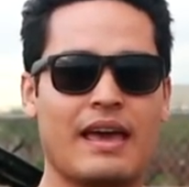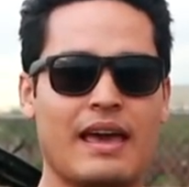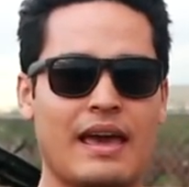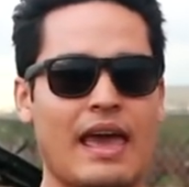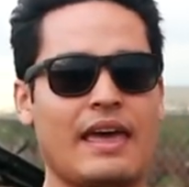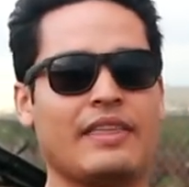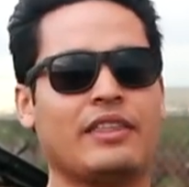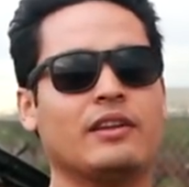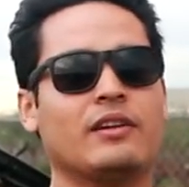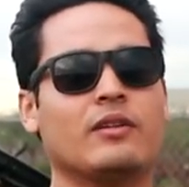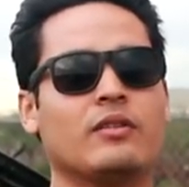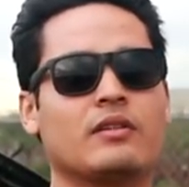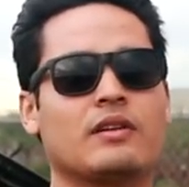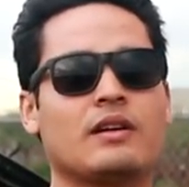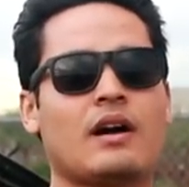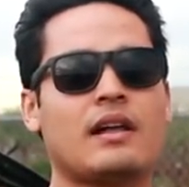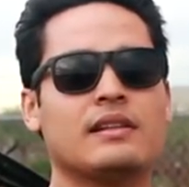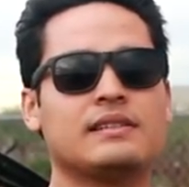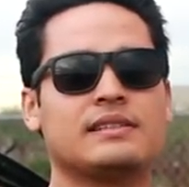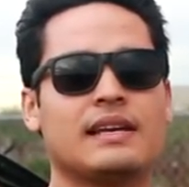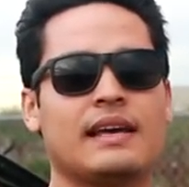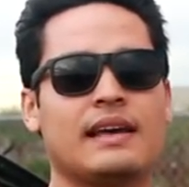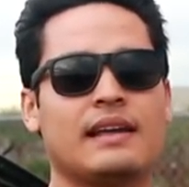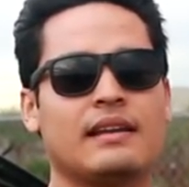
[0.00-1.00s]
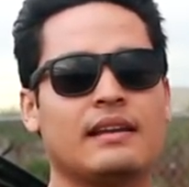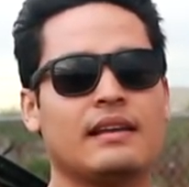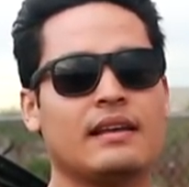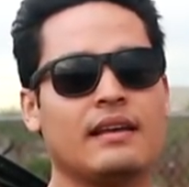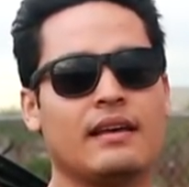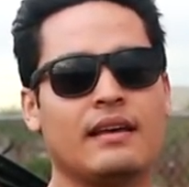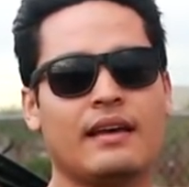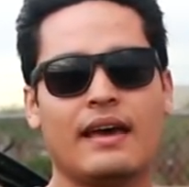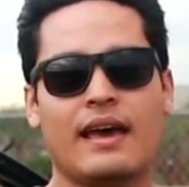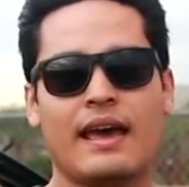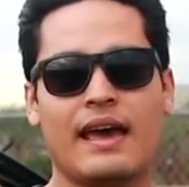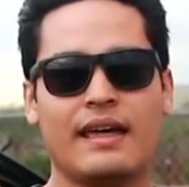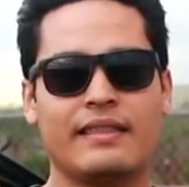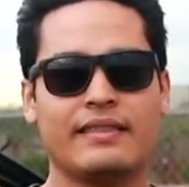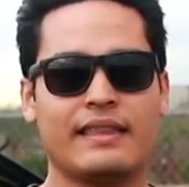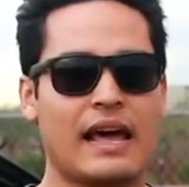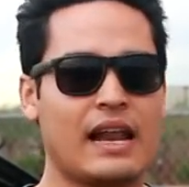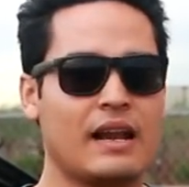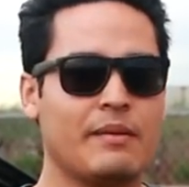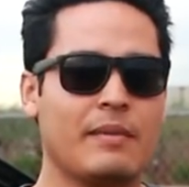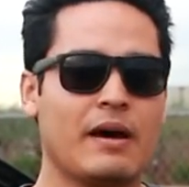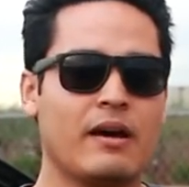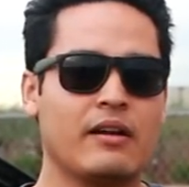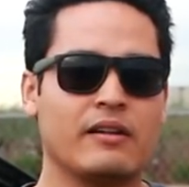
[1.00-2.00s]
ethanol content and
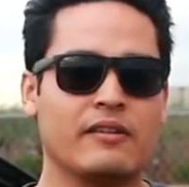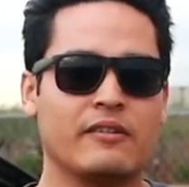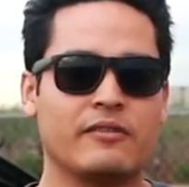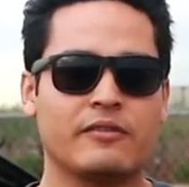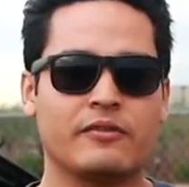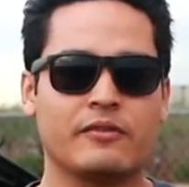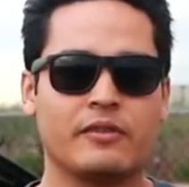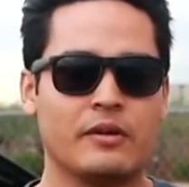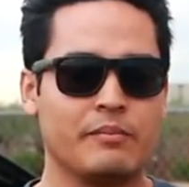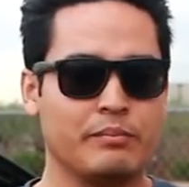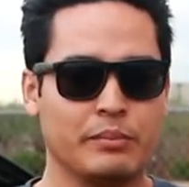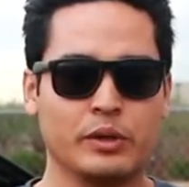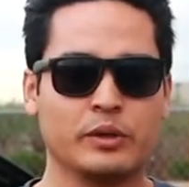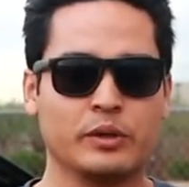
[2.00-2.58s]
that amount of